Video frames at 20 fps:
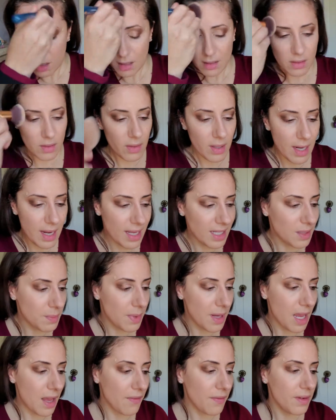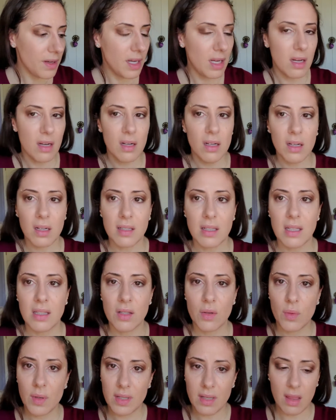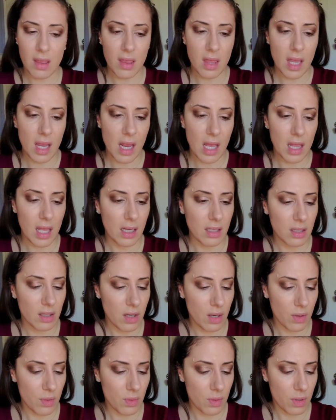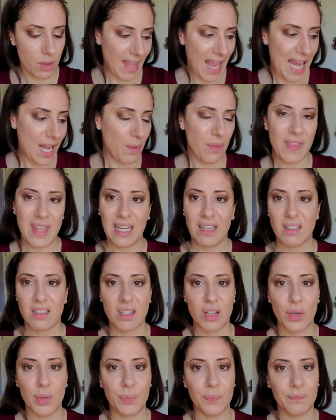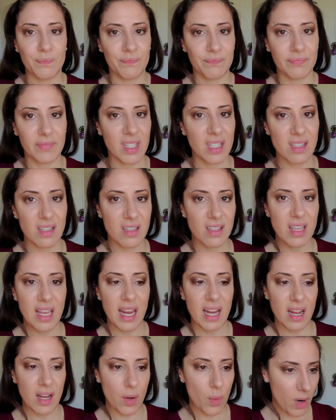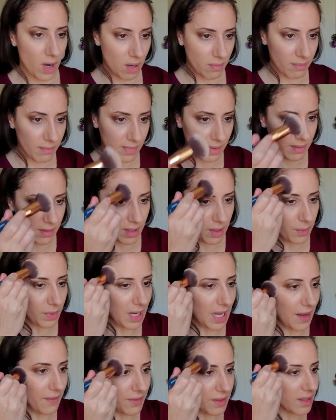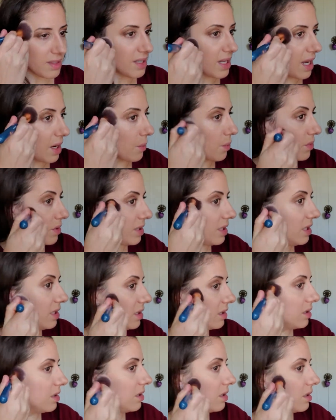Is there any SPF in here? Because that's always a thing I like to know. I don't think so. It doesn't say it anywhere. And it would have to say it, wouldn't it?